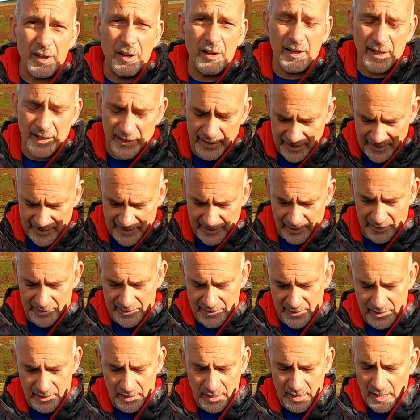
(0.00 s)
I can't get
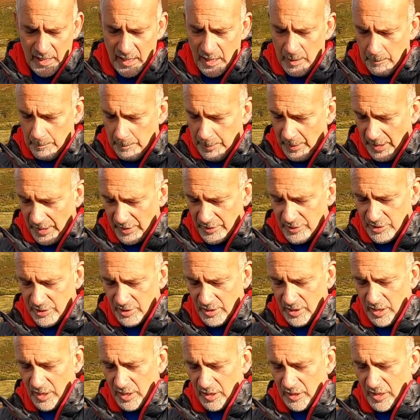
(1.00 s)
excited,
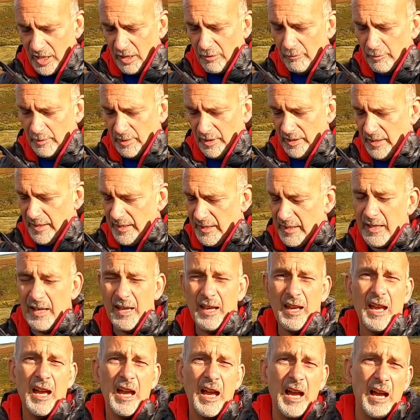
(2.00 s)
but currently
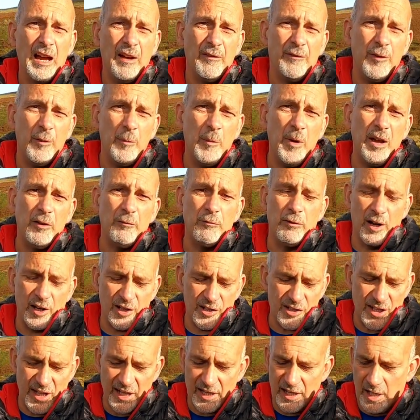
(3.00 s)
for my
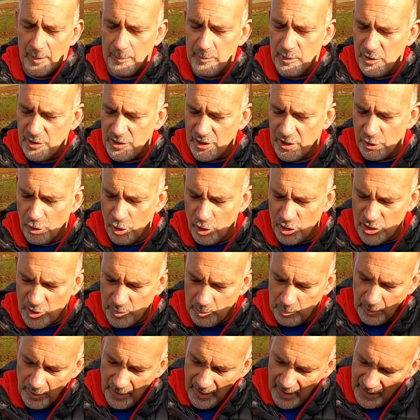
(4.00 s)
rucksack I'm using an
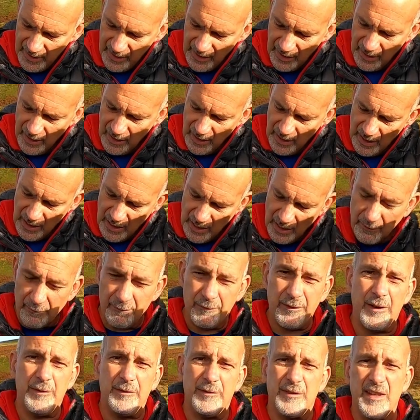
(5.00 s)
Osprey
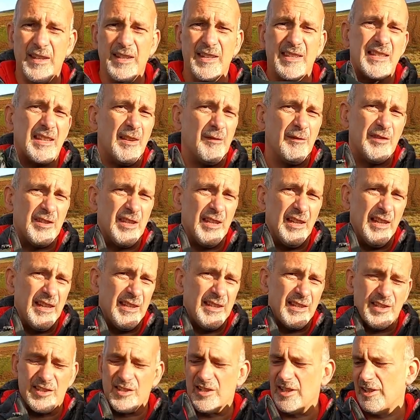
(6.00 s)
50 to 70
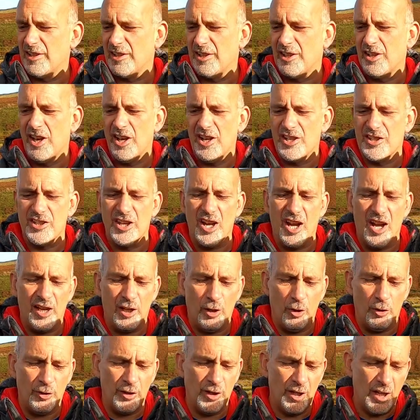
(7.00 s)
litre siliconized
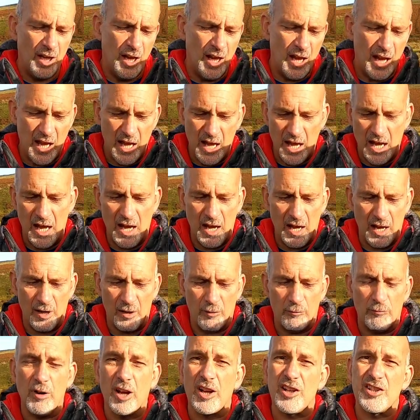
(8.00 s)
nylon
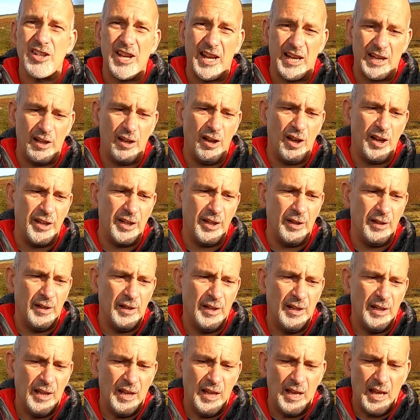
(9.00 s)
rucksack liner.